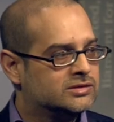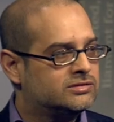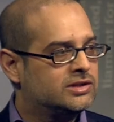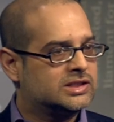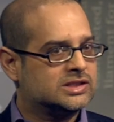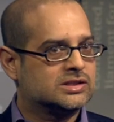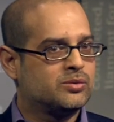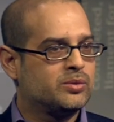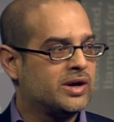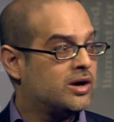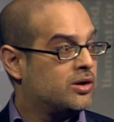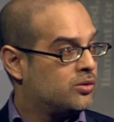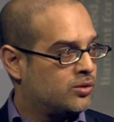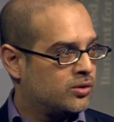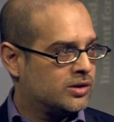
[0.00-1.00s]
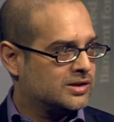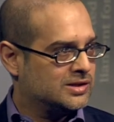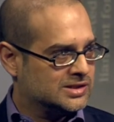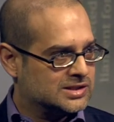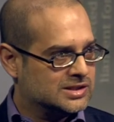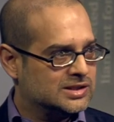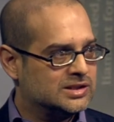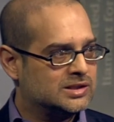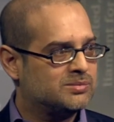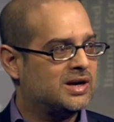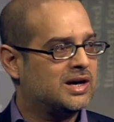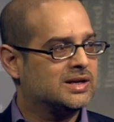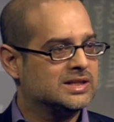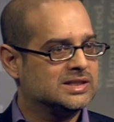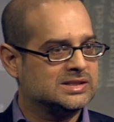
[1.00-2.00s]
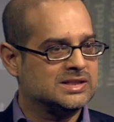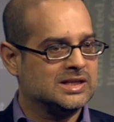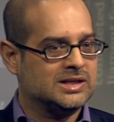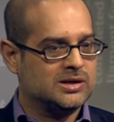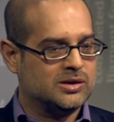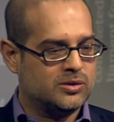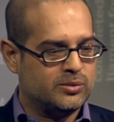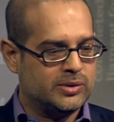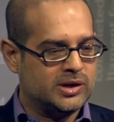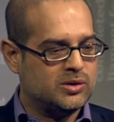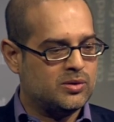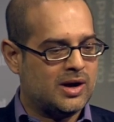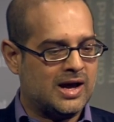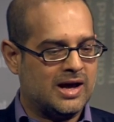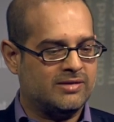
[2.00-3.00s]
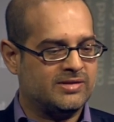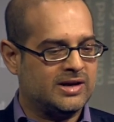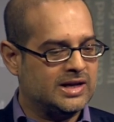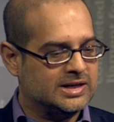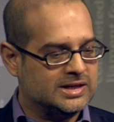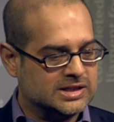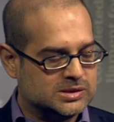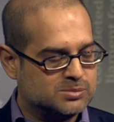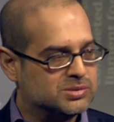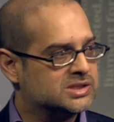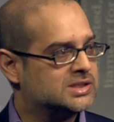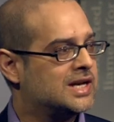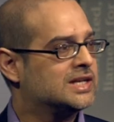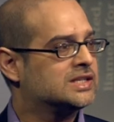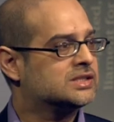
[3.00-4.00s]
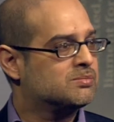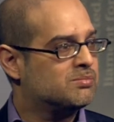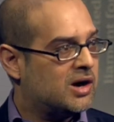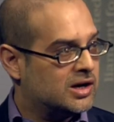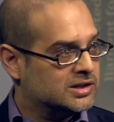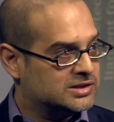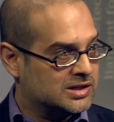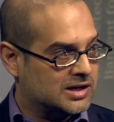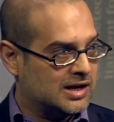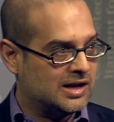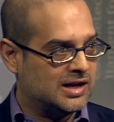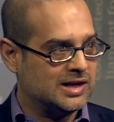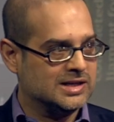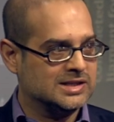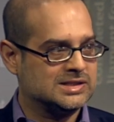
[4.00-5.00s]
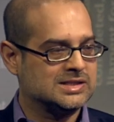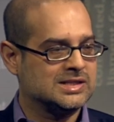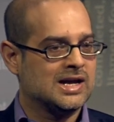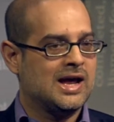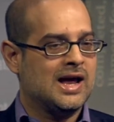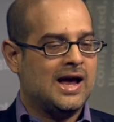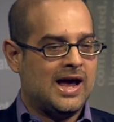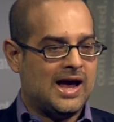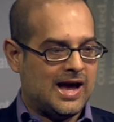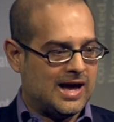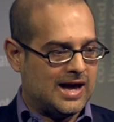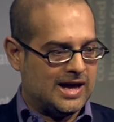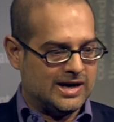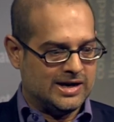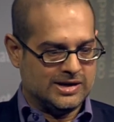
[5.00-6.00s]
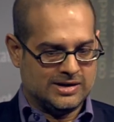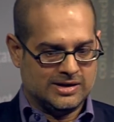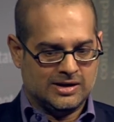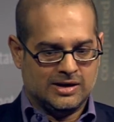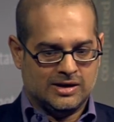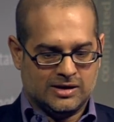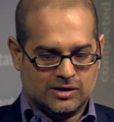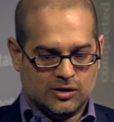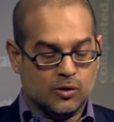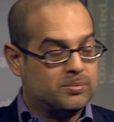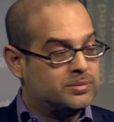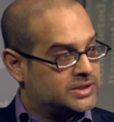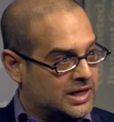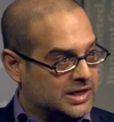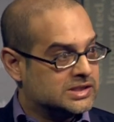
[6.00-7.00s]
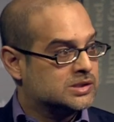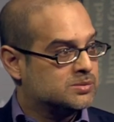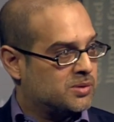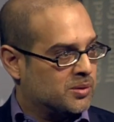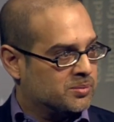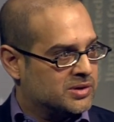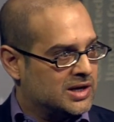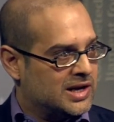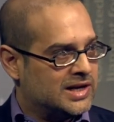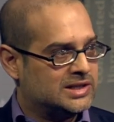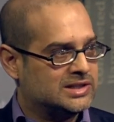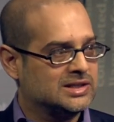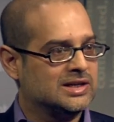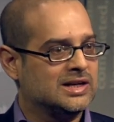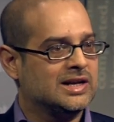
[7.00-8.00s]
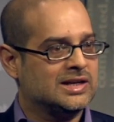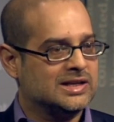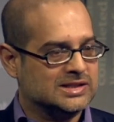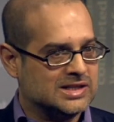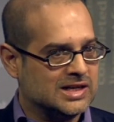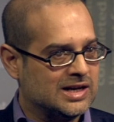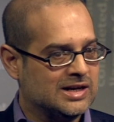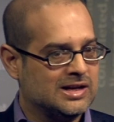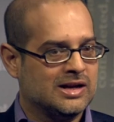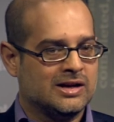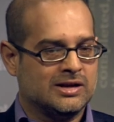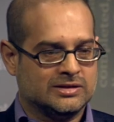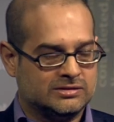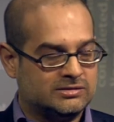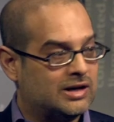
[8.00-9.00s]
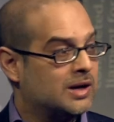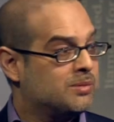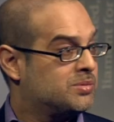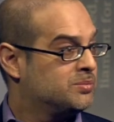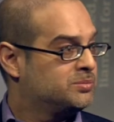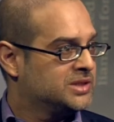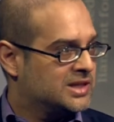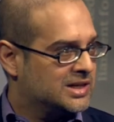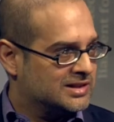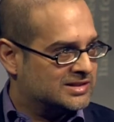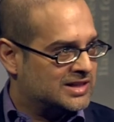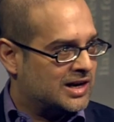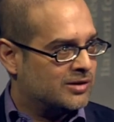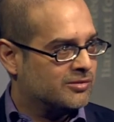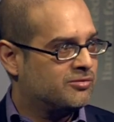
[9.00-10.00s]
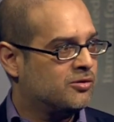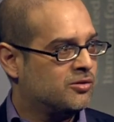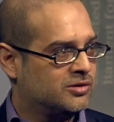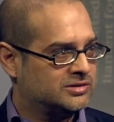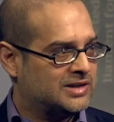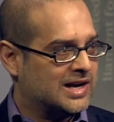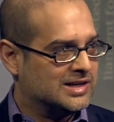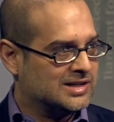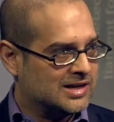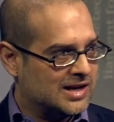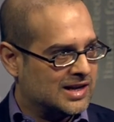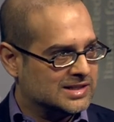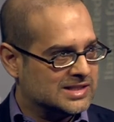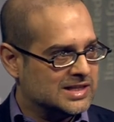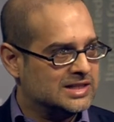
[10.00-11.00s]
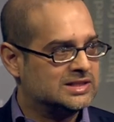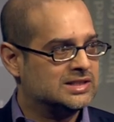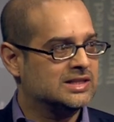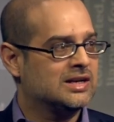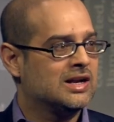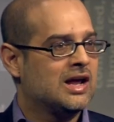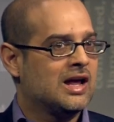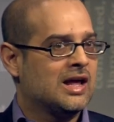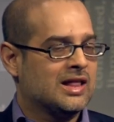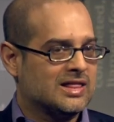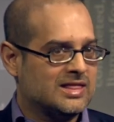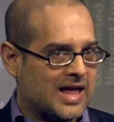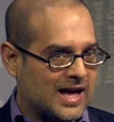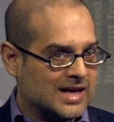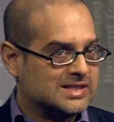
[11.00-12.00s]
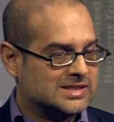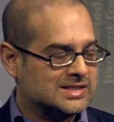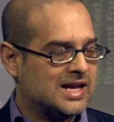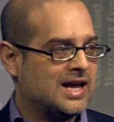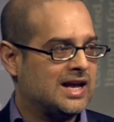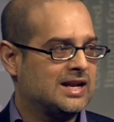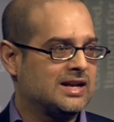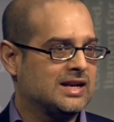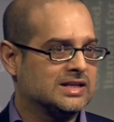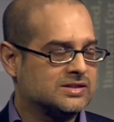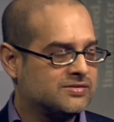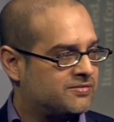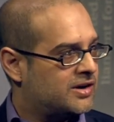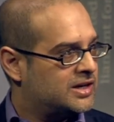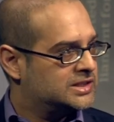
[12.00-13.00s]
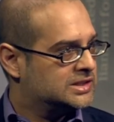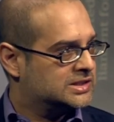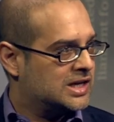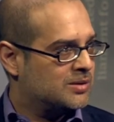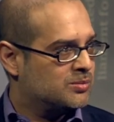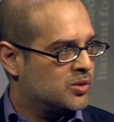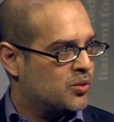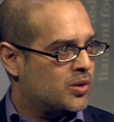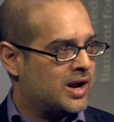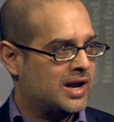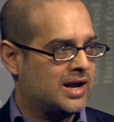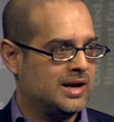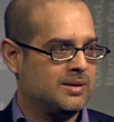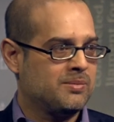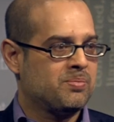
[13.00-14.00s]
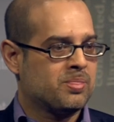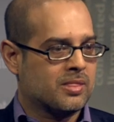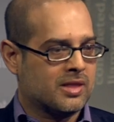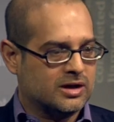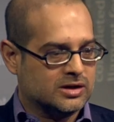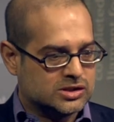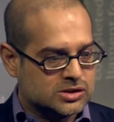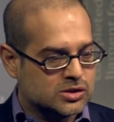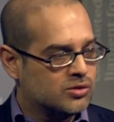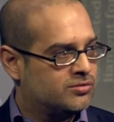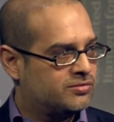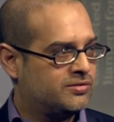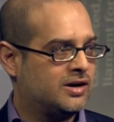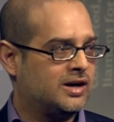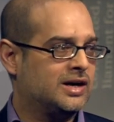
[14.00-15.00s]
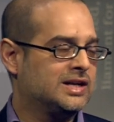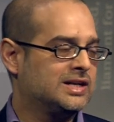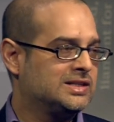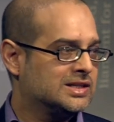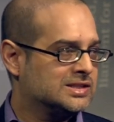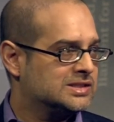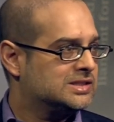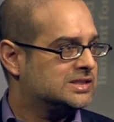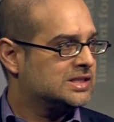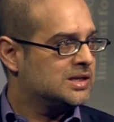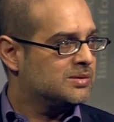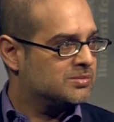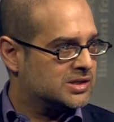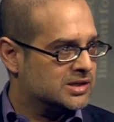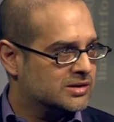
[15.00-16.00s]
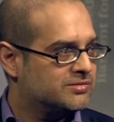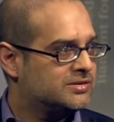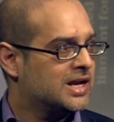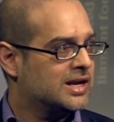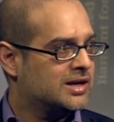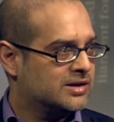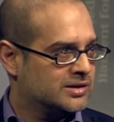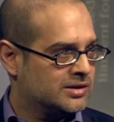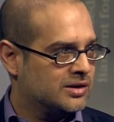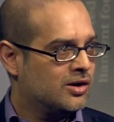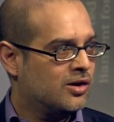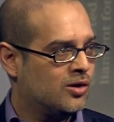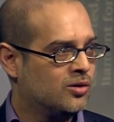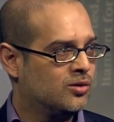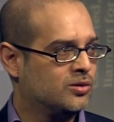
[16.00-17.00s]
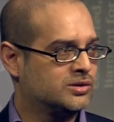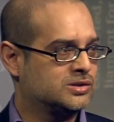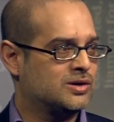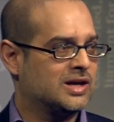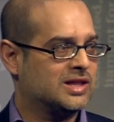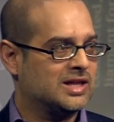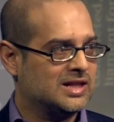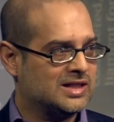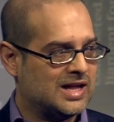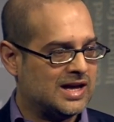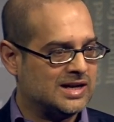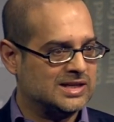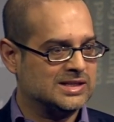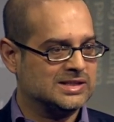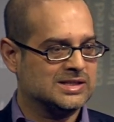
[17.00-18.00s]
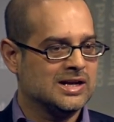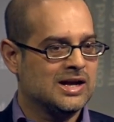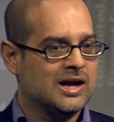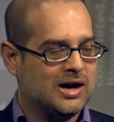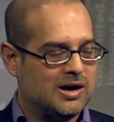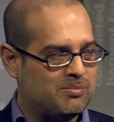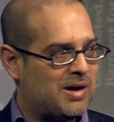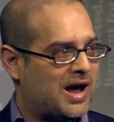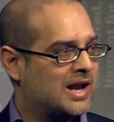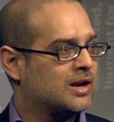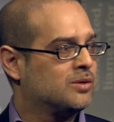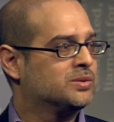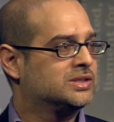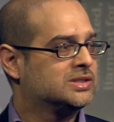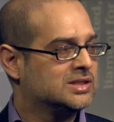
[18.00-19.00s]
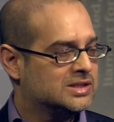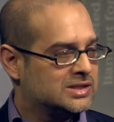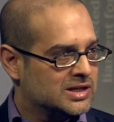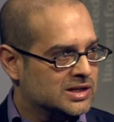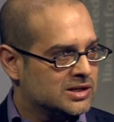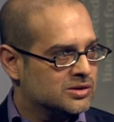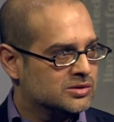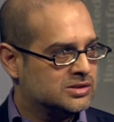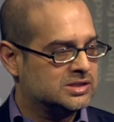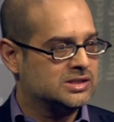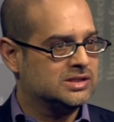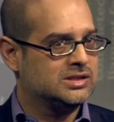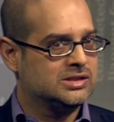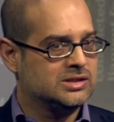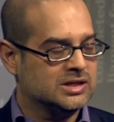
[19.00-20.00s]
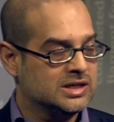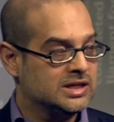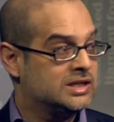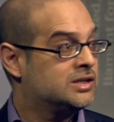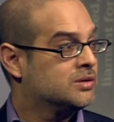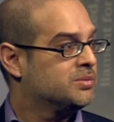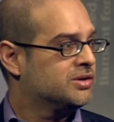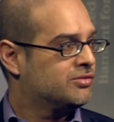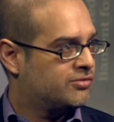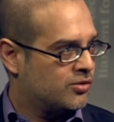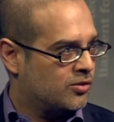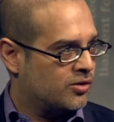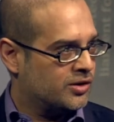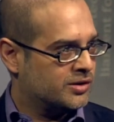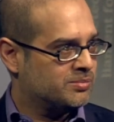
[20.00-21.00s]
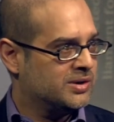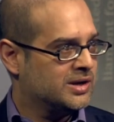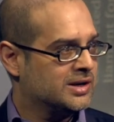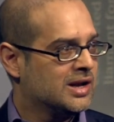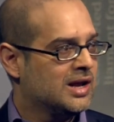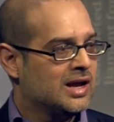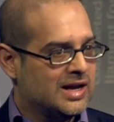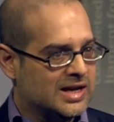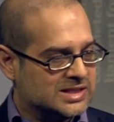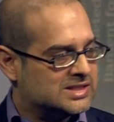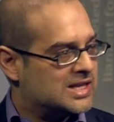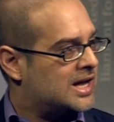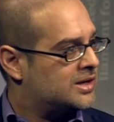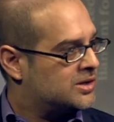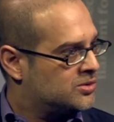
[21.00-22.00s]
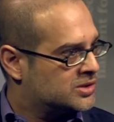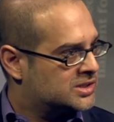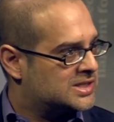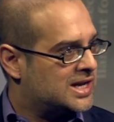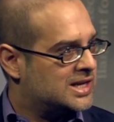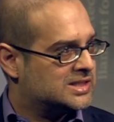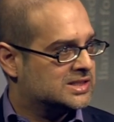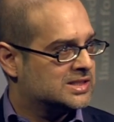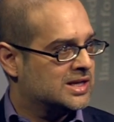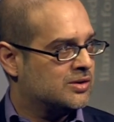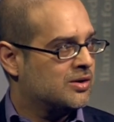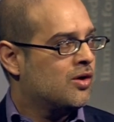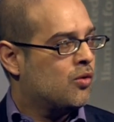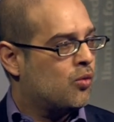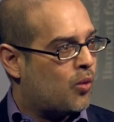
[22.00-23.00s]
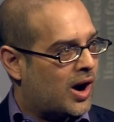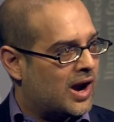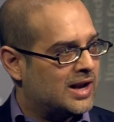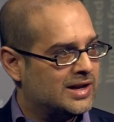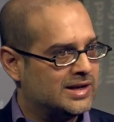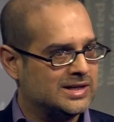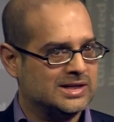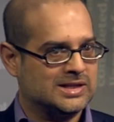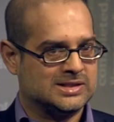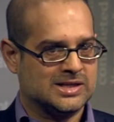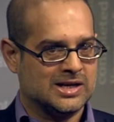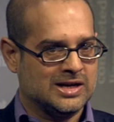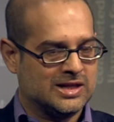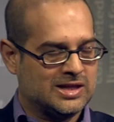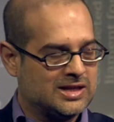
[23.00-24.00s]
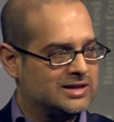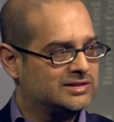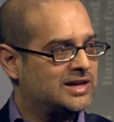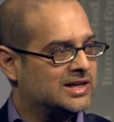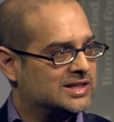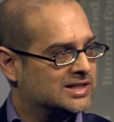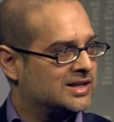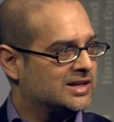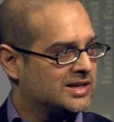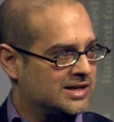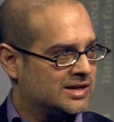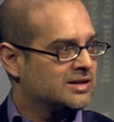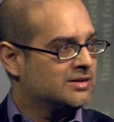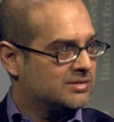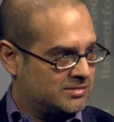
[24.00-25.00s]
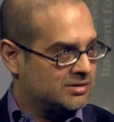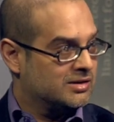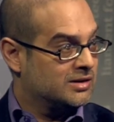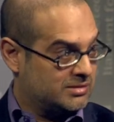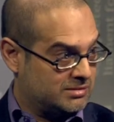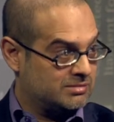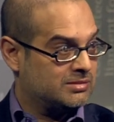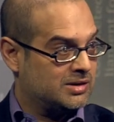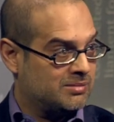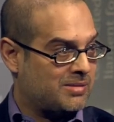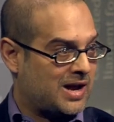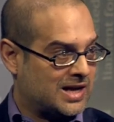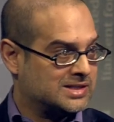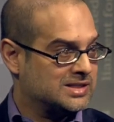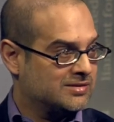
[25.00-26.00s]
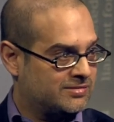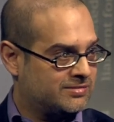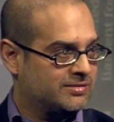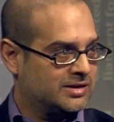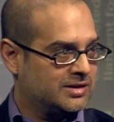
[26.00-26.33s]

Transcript: The risk we are all concerned about is that, you know, when you have a dispossessed, marginalized, and oppressed population, it is a ripe breeding ground for radicalization. That said, as far as I'm aware, so far it doesn't seem to have taken hold. So I think that is a battle which continues to need to be fought. But is that your sense that while it is theoretically a massive